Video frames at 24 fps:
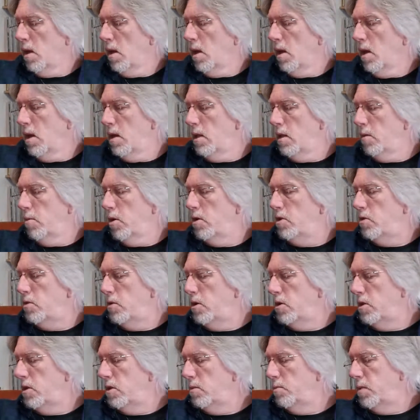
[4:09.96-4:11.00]
And the most
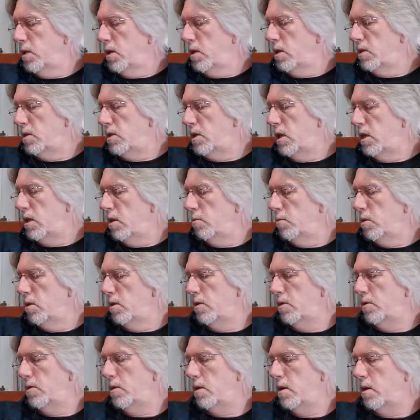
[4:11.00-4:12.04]
recent being
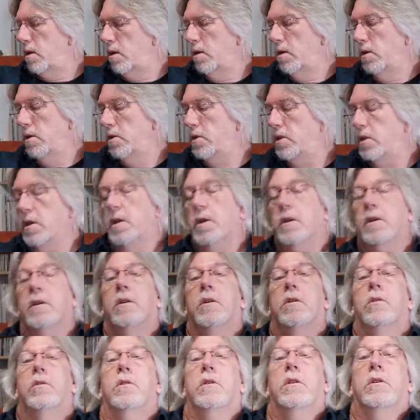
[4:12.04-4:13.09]
Settlement
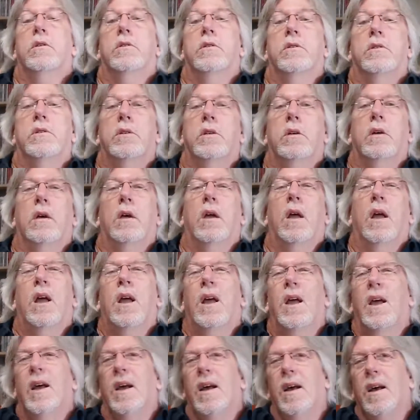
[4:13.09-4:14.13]
earlier this year,
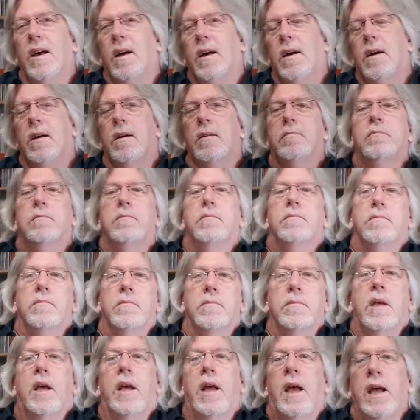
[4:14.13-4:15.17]

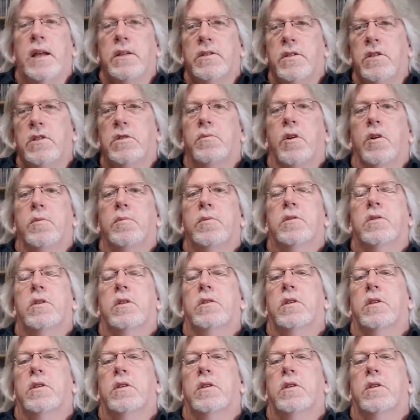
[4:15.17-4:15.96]
has its moments.